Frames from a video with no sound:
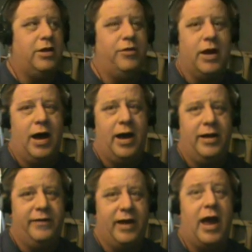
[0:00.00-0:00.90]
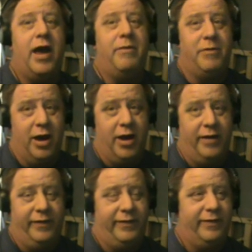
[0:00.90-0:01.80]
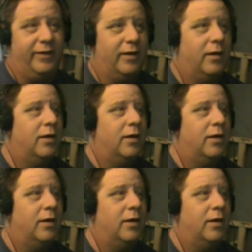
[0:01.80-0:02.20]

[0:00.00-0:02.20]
Can you die in this game? Yes.